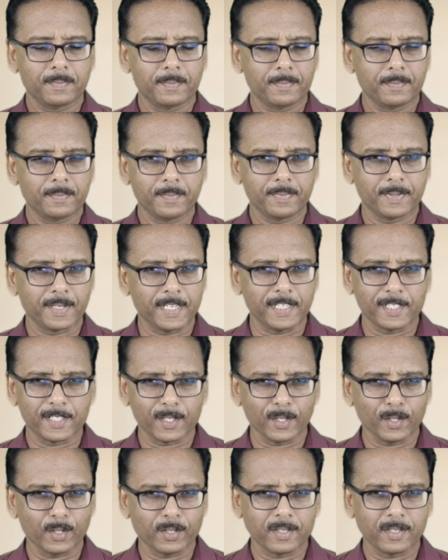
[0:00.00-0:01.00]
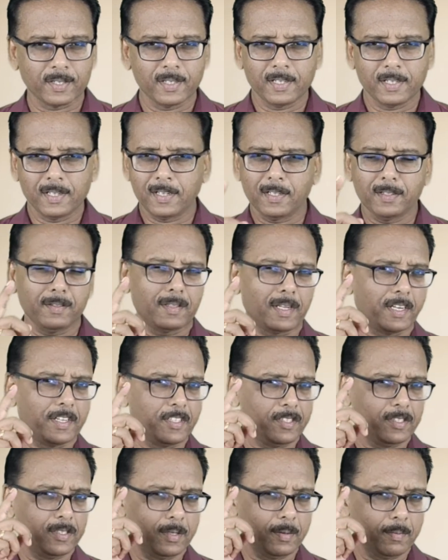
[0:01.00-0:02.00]
Praise the Lord. That
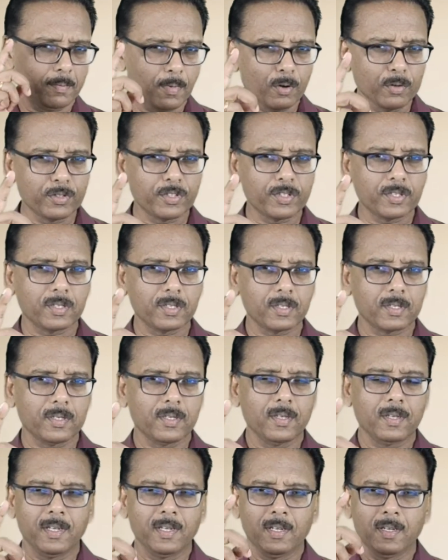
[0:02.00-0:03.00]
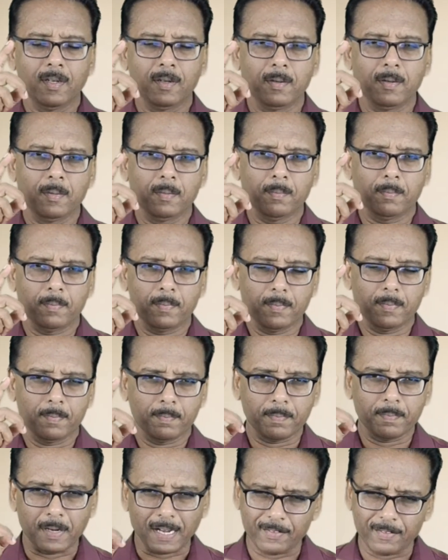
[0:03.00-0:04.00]
is the most
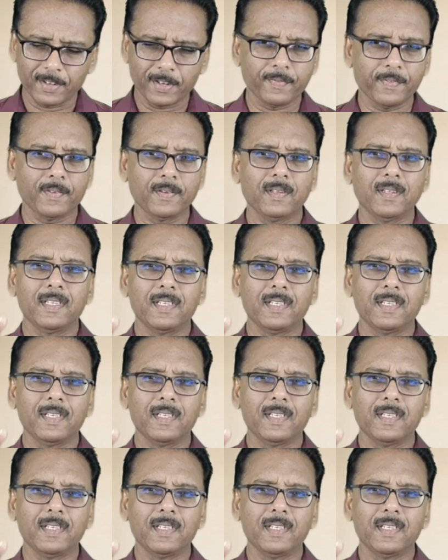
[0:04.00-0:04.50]
powerful